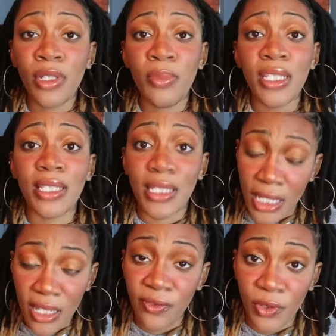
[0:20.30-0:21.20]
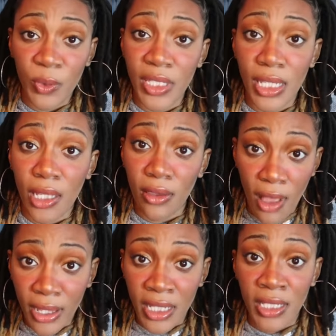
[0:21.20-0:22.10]
gonna be de-influencing
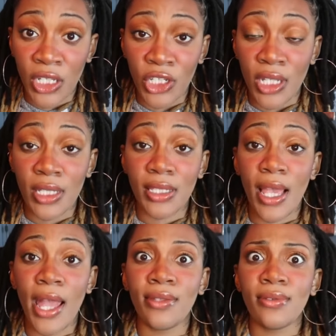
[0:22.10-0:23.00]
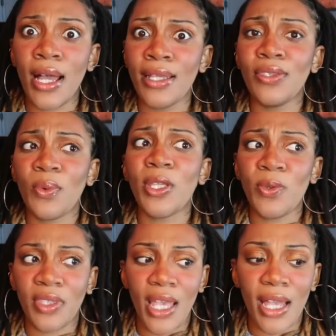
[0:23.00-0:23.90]
lock extensions, and not in the way
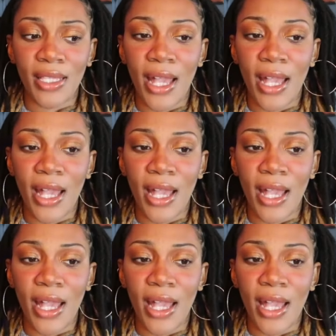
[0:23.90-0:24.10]
you think.